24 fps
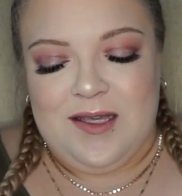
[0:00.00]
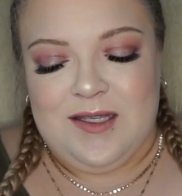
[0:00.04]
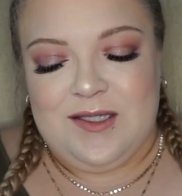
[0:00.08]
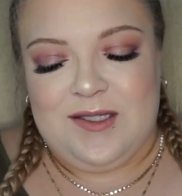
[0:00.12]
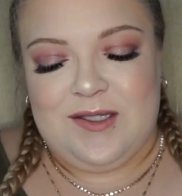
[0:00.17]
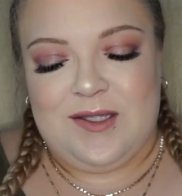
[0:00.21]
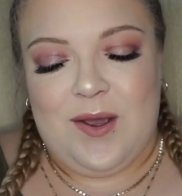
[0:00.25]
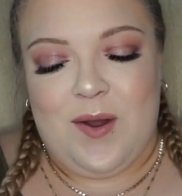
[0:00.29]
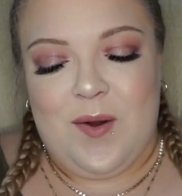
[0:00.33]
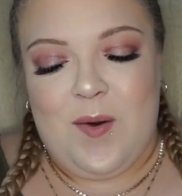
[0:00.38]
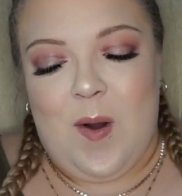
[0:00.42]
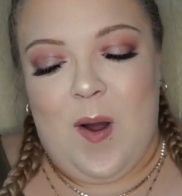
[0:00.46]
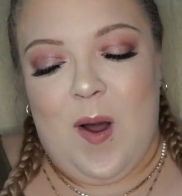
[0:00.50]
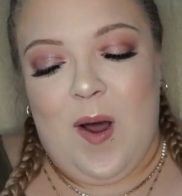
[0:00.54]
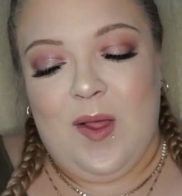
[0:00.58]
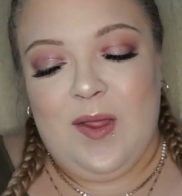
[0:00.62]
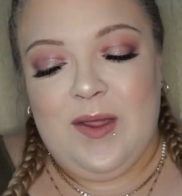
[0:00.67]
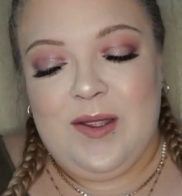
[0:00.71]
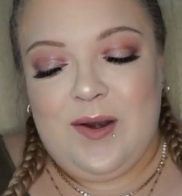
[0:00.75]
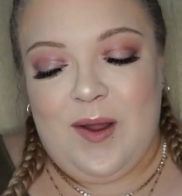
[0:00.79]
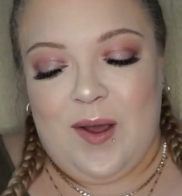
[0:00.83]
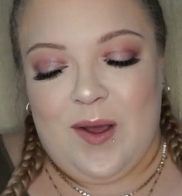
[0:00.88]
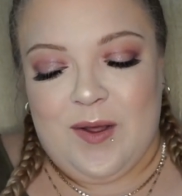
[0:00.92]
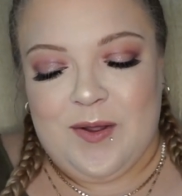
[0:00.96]
So all
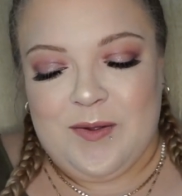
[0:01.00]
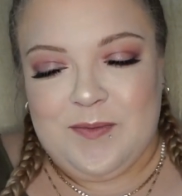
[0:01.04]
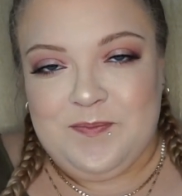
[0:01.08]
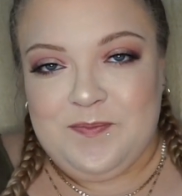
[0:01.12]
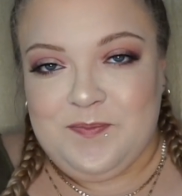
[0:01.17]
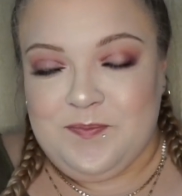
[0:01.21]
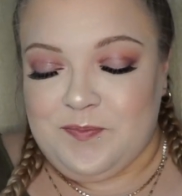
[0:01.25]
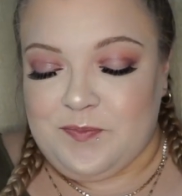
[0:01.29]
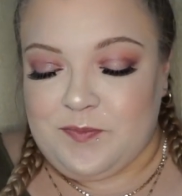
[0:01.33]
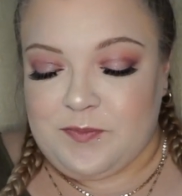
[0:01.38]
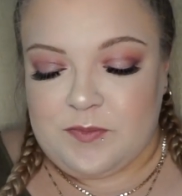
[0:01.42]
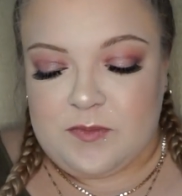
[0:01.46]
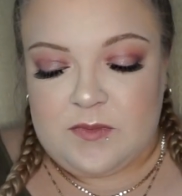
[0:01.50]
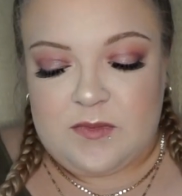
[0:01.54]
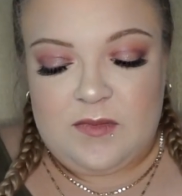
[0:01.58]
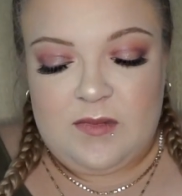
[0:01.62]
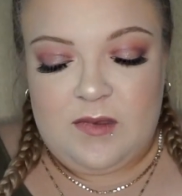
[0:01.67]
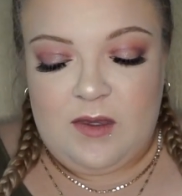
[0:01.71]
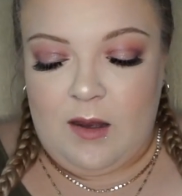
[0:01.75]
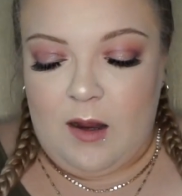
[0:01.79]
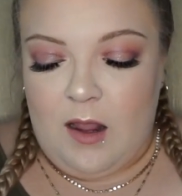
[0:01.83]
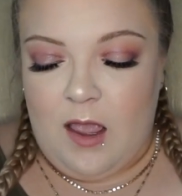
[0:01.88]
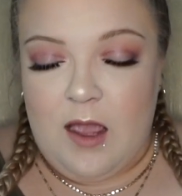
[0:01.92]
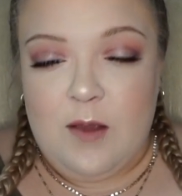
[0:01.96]
in all,
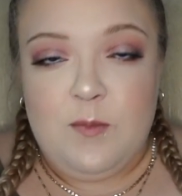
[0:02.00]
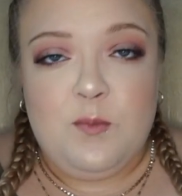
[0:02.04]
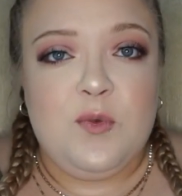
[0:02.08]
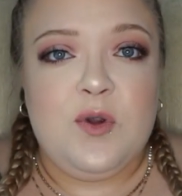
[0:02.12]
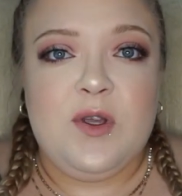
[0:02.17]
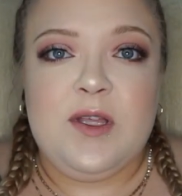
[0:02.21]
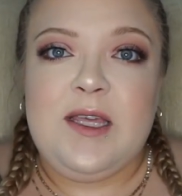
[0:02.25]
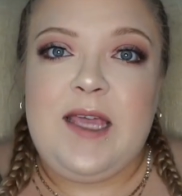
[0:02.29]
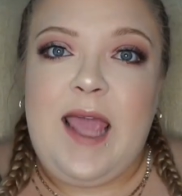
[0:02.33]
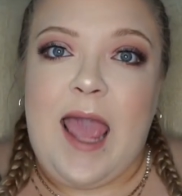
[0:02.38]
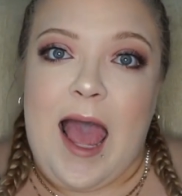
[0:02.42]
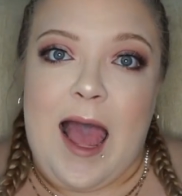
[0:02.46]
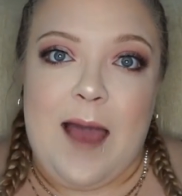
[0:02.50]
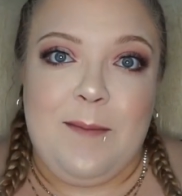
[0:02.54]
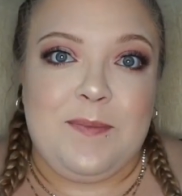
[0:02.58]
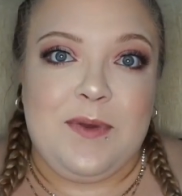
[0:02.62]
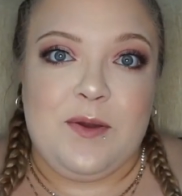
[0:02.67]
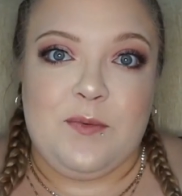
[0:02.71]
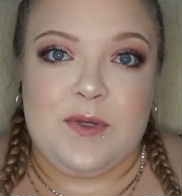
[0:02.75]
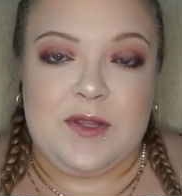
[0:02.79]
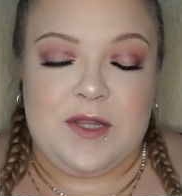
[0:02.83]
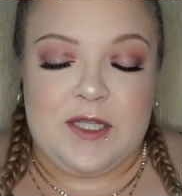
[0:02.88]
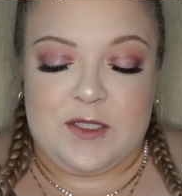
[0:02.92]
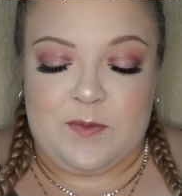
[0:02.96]
I'm really happy
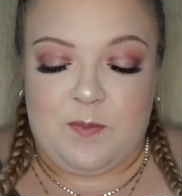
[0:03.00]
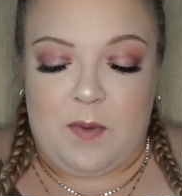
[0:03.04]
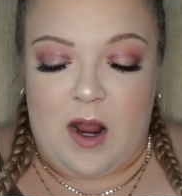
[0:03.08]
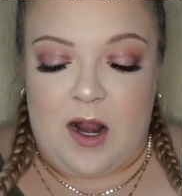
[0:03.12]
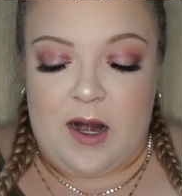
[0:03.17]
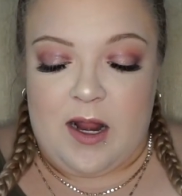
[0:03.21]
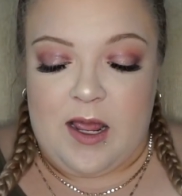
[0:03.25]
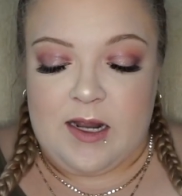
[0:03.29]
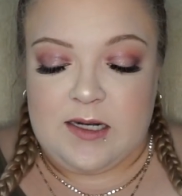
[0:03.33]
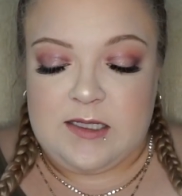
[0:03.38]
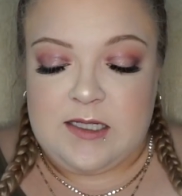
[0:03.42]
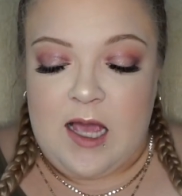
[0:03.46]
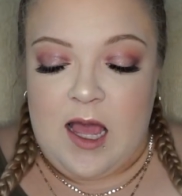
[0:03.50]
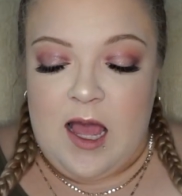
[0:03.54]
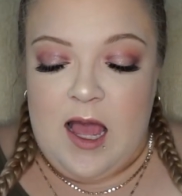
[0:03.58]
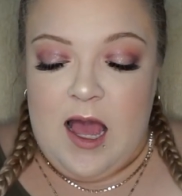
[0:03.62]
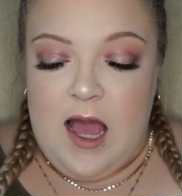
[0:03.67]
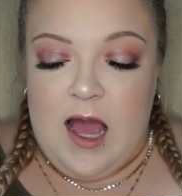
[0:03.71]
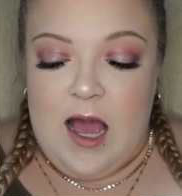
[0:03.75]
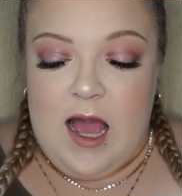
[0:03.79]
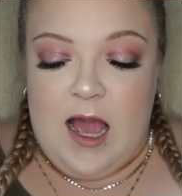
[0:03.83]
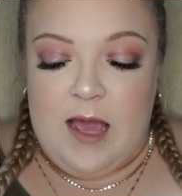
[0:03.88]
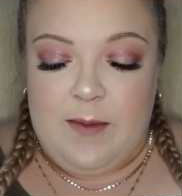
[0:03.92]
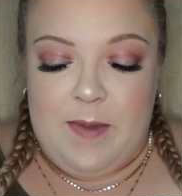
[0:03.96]
with this product.
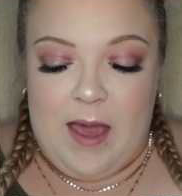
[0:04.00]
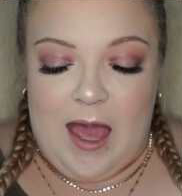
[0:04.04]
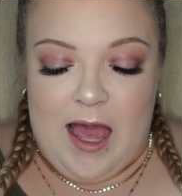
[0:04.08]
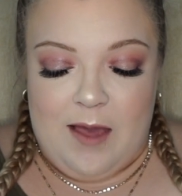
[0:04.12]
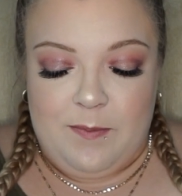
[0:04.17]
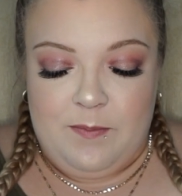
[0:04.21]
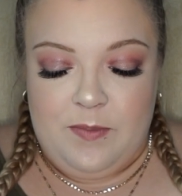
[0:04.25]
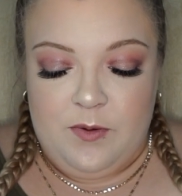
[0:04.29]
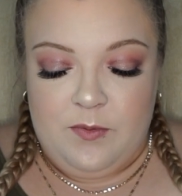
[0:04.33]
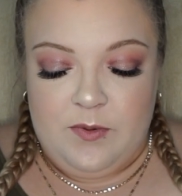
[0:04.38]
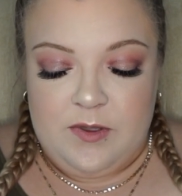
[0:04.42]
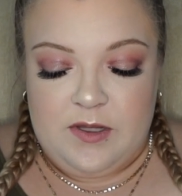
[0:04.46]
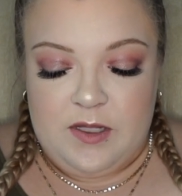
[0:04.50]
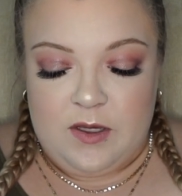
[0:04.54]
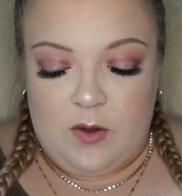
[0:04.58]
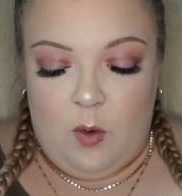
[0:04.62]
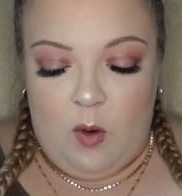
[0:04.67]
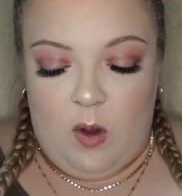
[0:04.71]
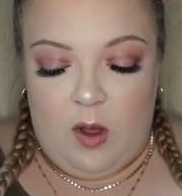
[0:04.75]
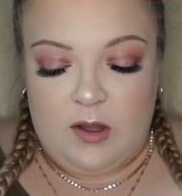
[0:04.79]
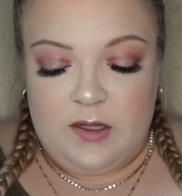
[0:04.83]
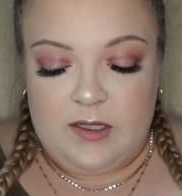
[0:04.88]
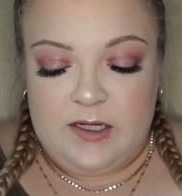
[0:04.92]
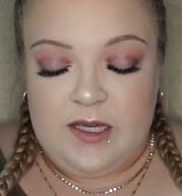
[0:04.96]
I'm happy with the
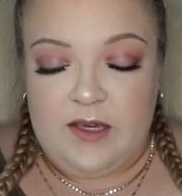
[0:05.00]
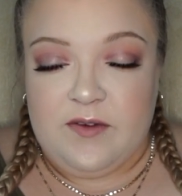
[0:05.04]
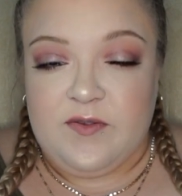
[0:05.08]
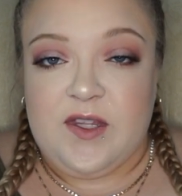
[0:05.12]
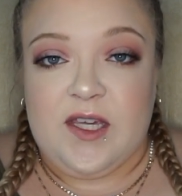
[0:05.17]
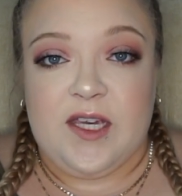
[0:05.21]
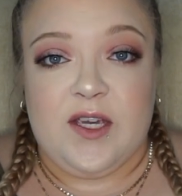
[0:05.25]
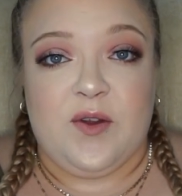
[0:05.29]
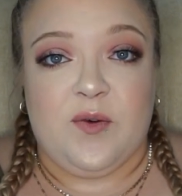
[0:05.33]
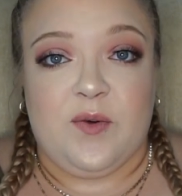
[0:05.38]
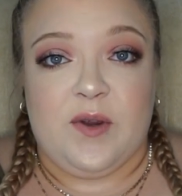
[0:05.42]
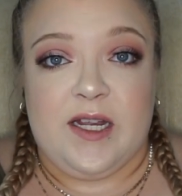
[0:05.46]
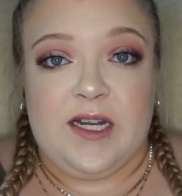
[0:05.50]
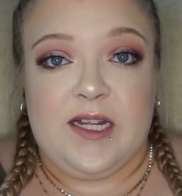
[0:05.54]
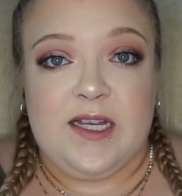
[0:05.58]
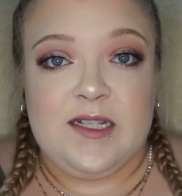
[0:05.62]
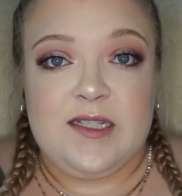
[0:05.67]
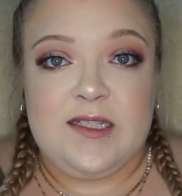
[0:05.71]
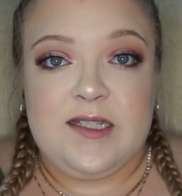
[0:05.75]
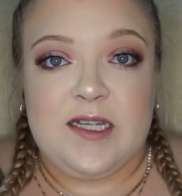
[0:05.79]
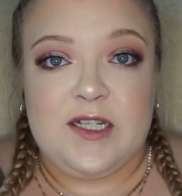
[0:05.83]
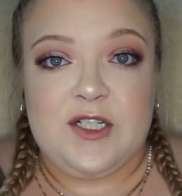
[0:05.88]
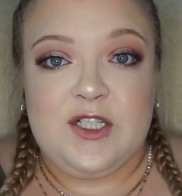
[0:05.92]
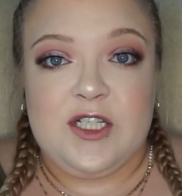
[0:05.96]
quality of the
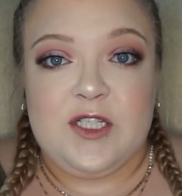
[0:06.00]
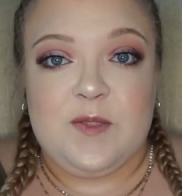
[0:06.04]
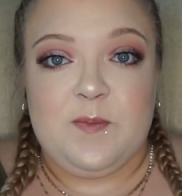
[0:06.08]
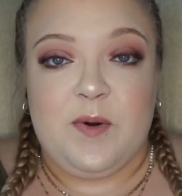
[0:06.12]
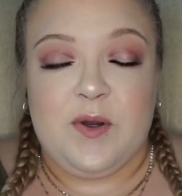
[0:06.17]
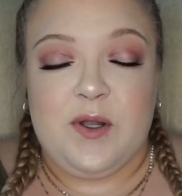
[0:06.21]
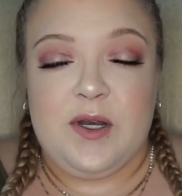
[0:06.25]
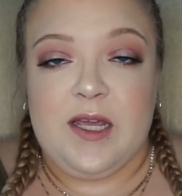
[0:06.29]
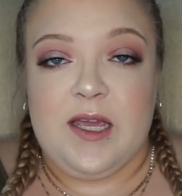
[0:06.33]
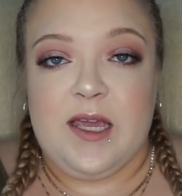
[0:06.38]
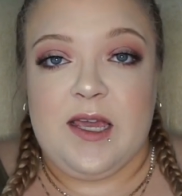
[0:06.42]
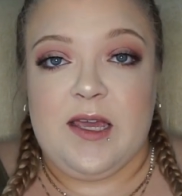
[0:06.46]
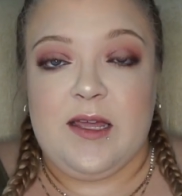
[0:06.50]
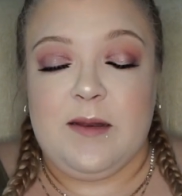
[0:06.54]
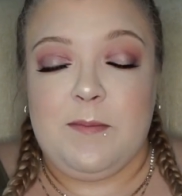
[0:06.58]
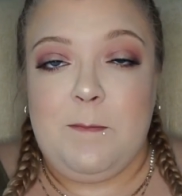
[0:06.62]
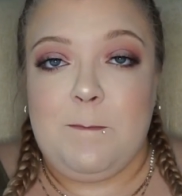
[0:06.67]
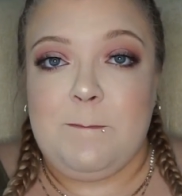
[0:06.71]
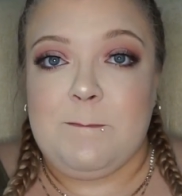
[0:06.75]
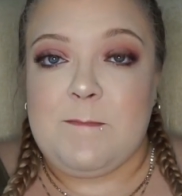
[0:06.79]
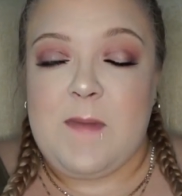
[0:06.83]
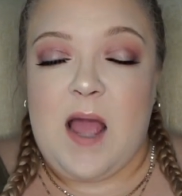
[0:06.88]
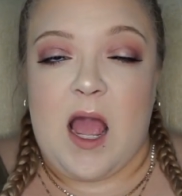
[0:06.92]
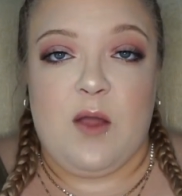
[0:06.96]
ingredients that she's putting in.
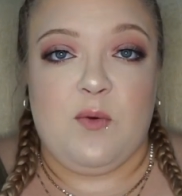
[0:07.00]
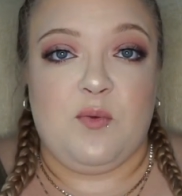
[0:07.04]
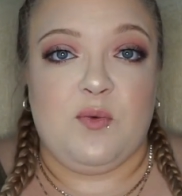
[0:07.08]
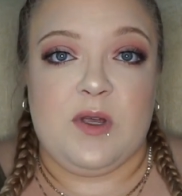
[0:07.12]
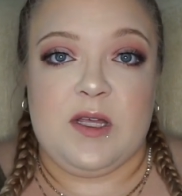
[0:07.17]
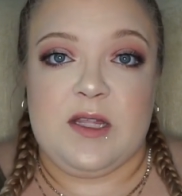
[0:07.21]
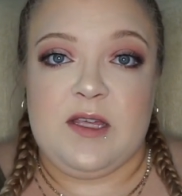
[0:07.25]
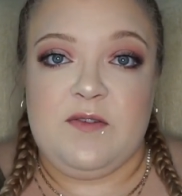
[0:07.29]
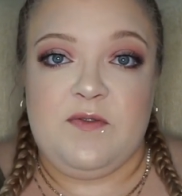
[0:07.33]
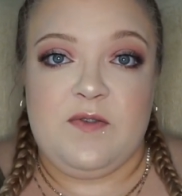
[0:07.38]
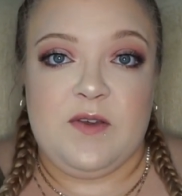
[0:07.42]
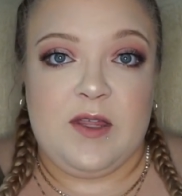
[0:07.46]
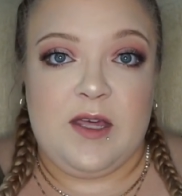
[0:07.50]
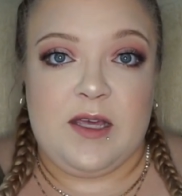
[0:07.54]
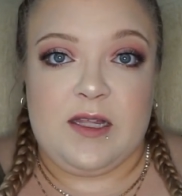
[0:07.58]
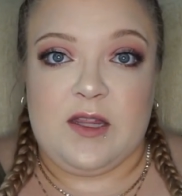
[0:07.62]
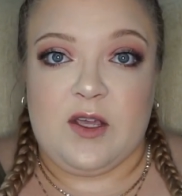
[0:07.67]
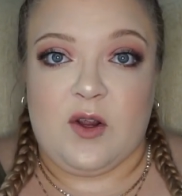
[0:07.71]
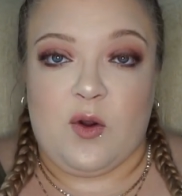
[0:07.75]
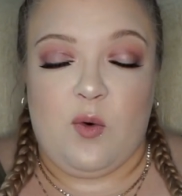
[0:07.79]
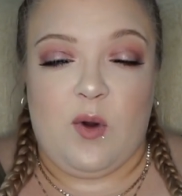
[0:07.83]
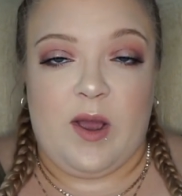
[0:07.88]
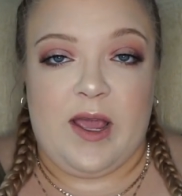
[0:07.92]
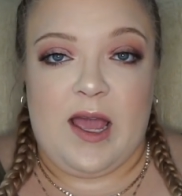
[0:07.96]
I really feel like
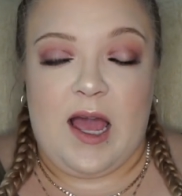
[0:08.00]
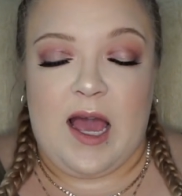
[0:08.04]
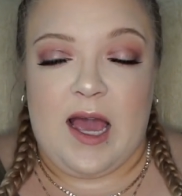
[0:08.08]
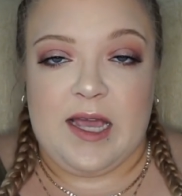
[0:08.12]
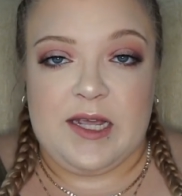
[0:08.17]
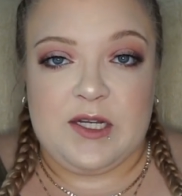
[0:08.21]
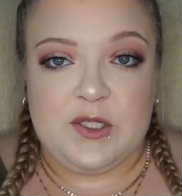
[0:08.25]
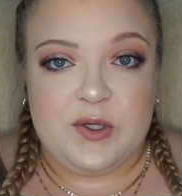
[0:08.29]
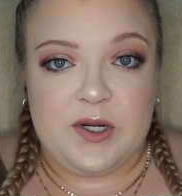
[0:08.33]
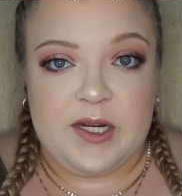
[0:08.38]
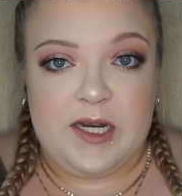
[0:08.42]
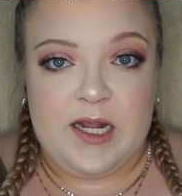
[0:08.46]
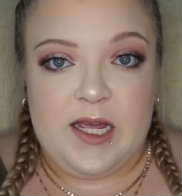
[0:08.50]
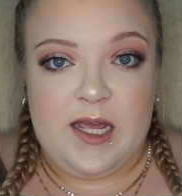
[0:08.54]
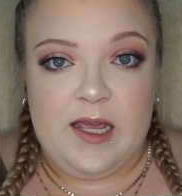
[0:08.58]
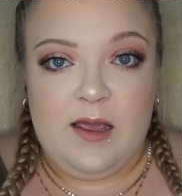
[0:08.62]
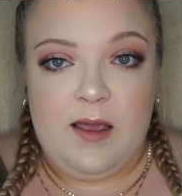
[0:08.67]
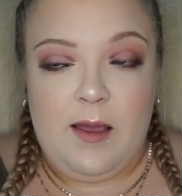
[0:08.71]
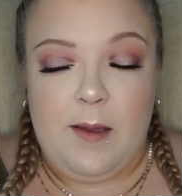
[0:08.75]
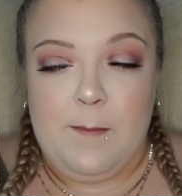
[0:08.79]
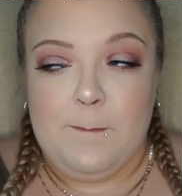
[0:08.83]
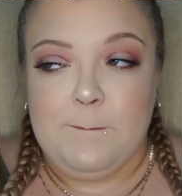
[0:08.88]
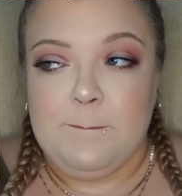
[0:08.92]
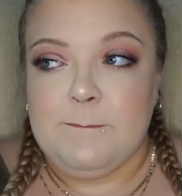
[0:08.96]
they're quite hydrating.